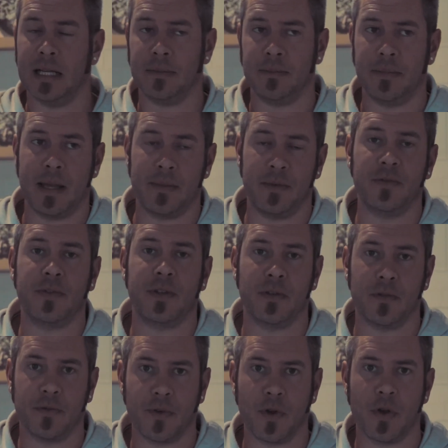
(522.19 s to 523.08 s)
Maybe for
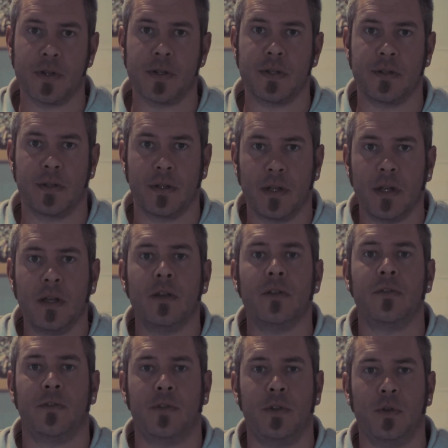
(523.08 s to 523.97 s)
your first
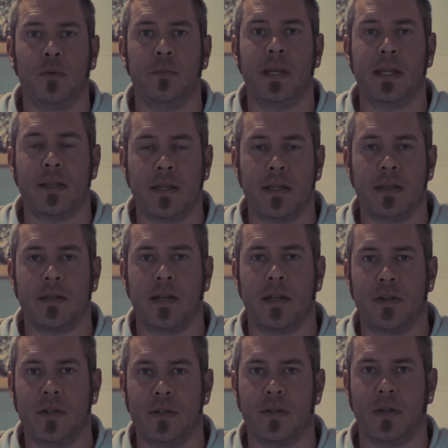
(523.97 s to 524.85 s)
few mixing
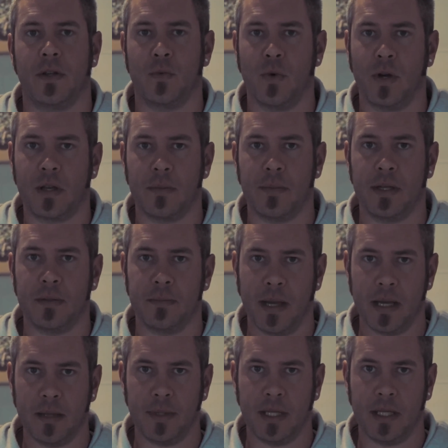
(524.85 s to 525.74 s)
sessions, I'd recommend
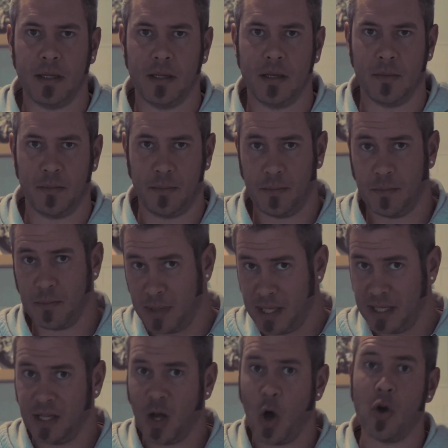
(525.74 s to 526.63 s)
maybe
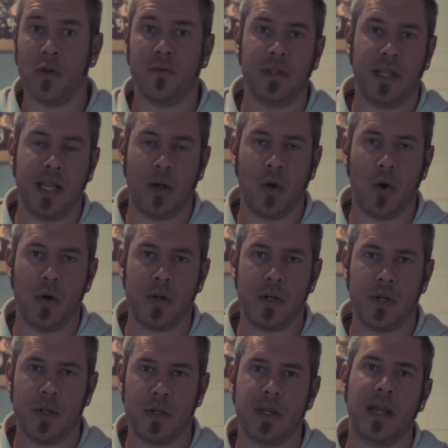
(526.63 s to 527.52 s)
being overly
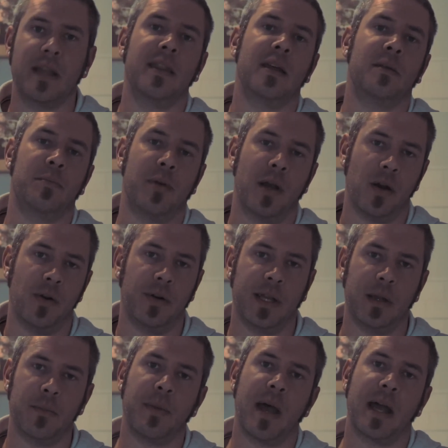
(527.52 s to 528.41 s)
cautious and then
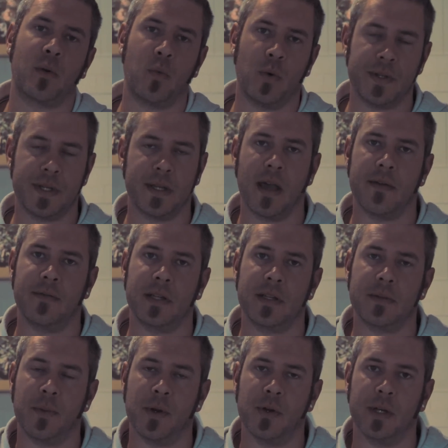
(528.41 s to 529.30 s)
paring it back once you have
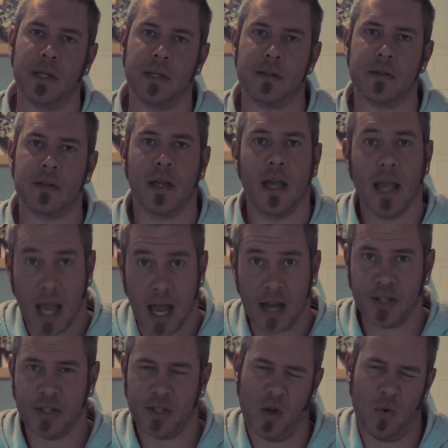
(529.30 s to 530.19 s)
experience
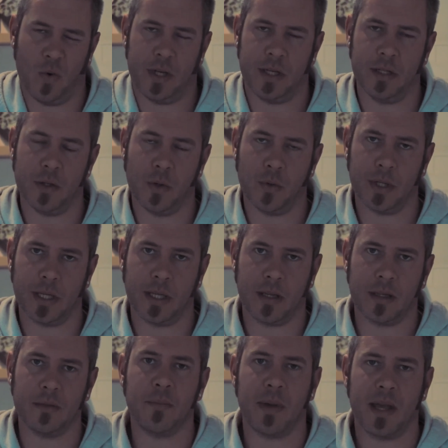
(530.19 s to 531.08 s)
and you know what you're doing. You
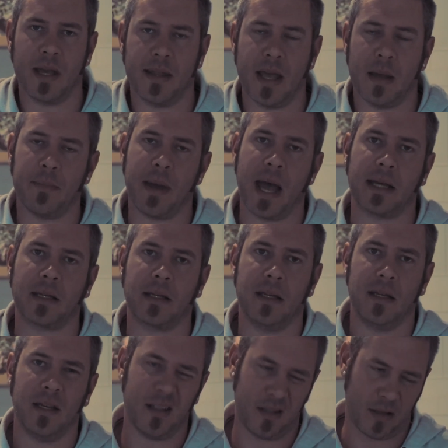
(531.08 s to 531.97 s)
can pare that back
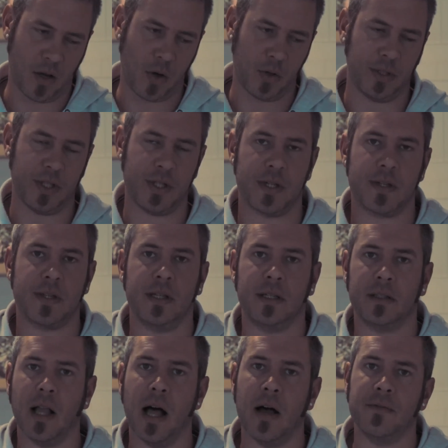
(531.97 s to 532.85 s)
to only just
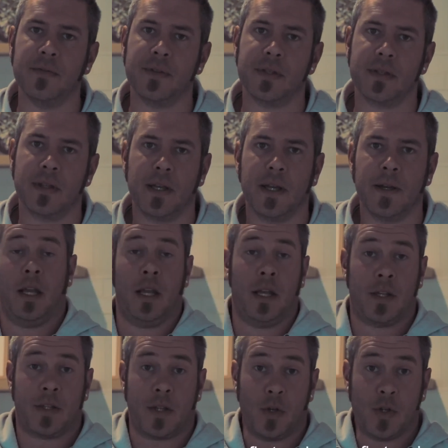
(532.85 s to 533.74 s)
your gloves.
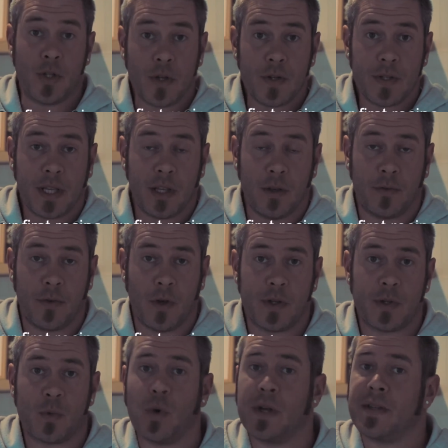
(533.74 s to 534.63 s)
So choosing your
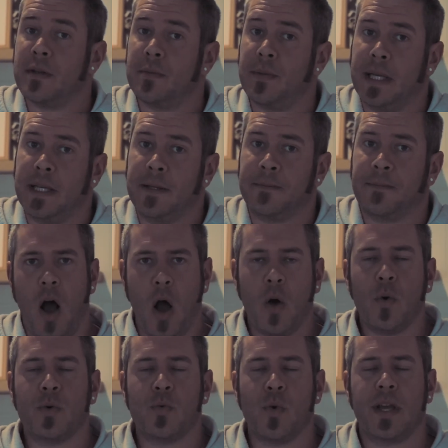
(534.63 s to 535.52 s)
first recipe,
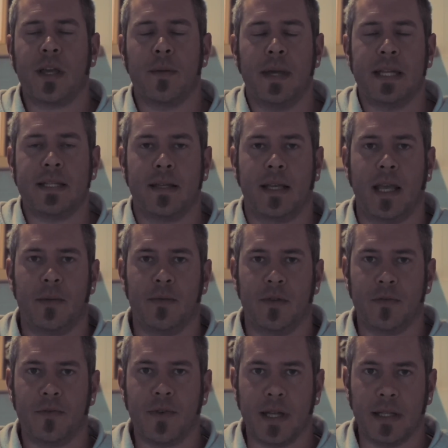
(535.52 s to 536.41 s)
I would recommend to keep
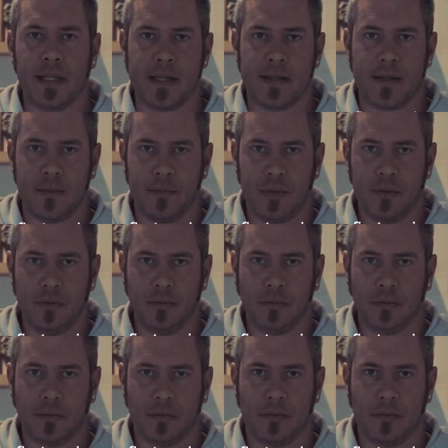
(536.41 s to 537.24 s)
it fairly simple,